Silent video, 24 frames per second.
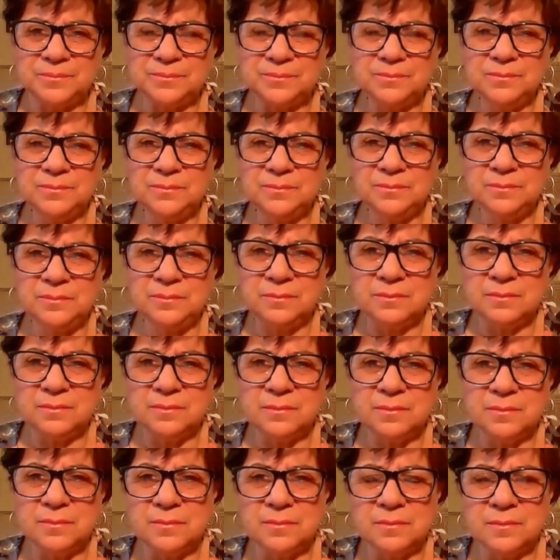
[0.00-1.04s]

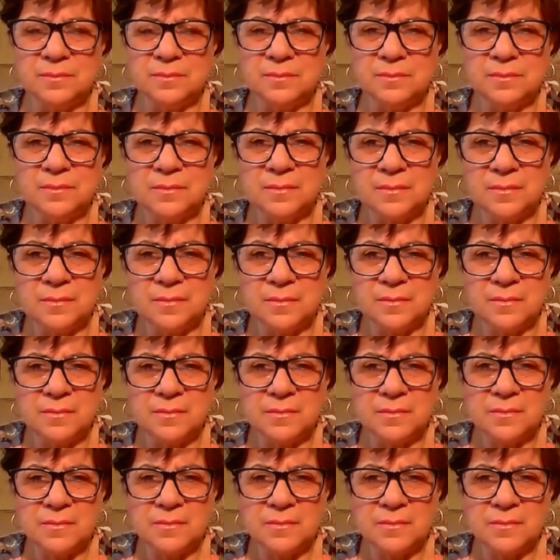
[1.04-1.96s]
Nothing is said.